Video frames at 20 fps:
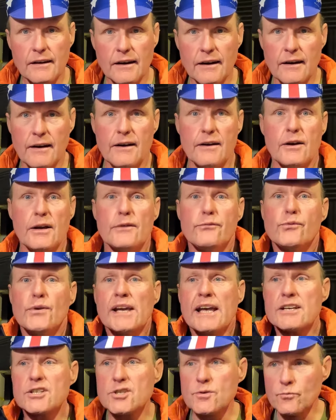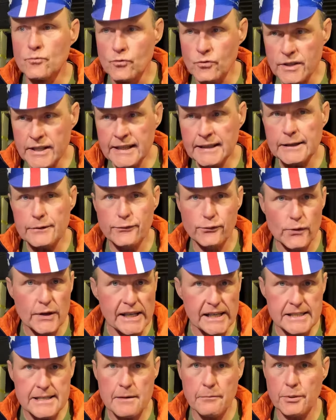If we get some really
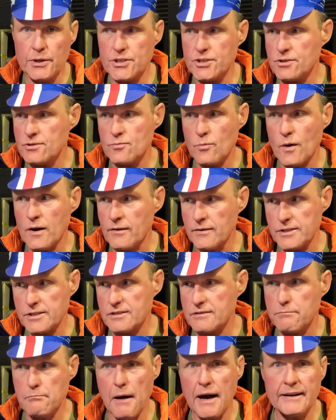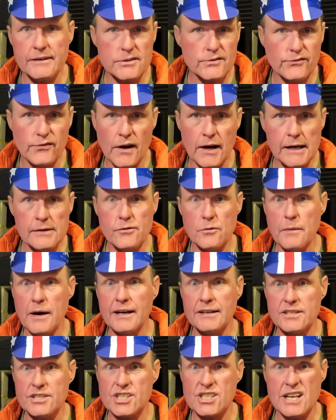freak temperatures where it's -5 or
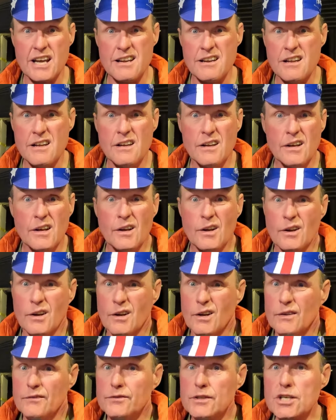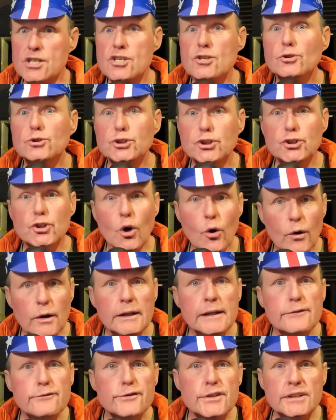-10, they're so
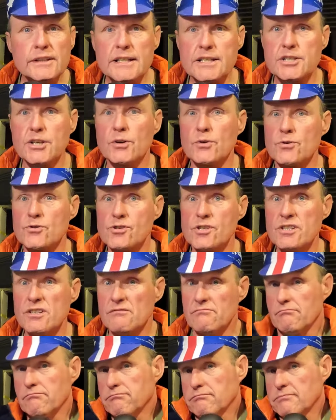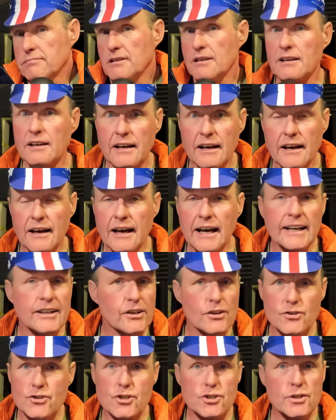short-lived in this country that I
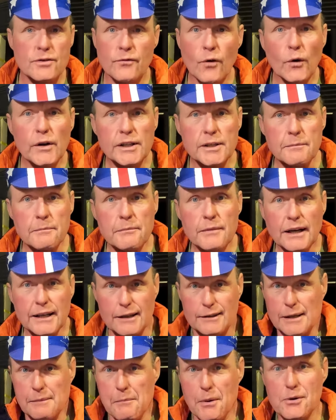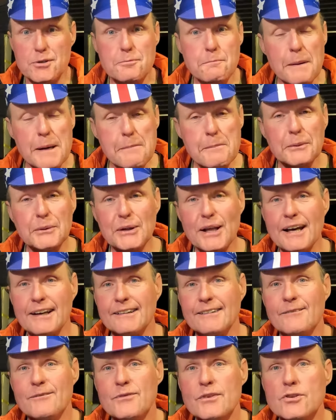can just avoid them, and I think most people
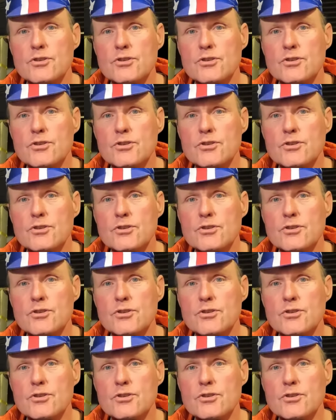can.